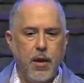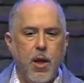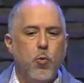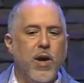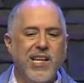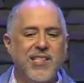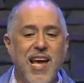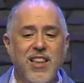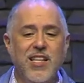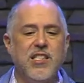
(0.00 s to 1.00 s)
When he
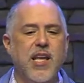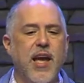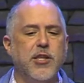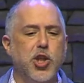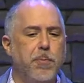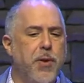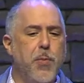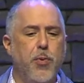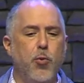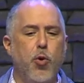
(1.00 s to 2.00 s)
said these things, the
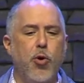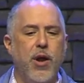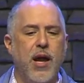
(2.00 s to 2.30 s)
people were